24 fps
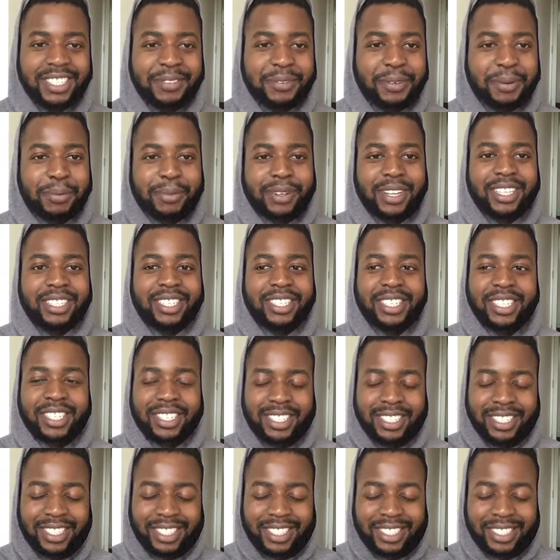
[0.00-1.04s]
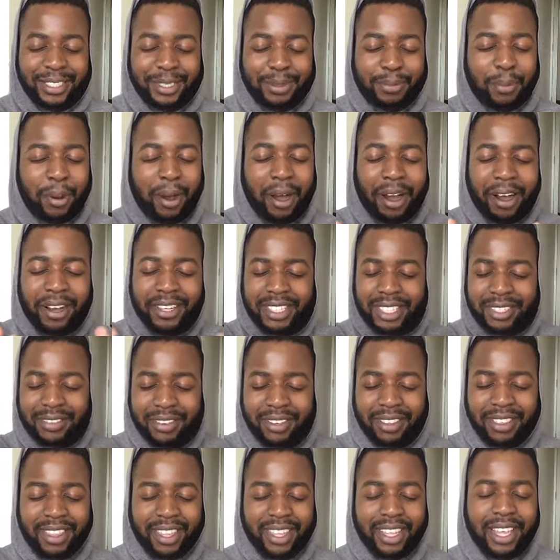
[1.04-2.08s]
one minute to just pause
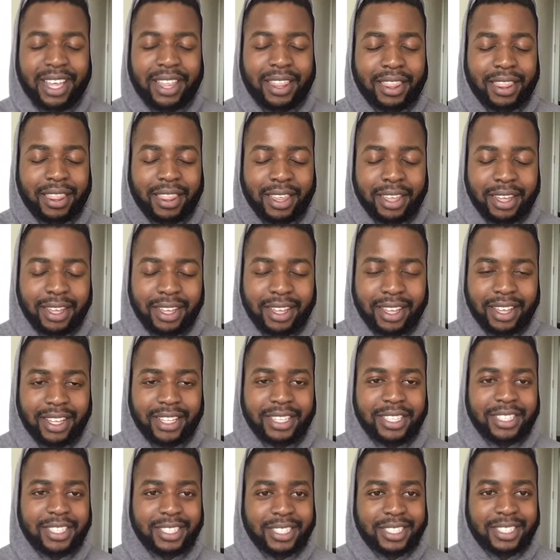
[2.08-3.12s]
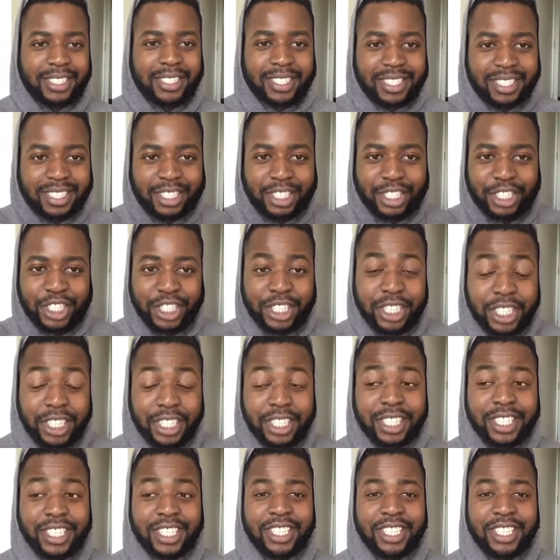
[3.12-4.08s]
everything and think, just, just chill.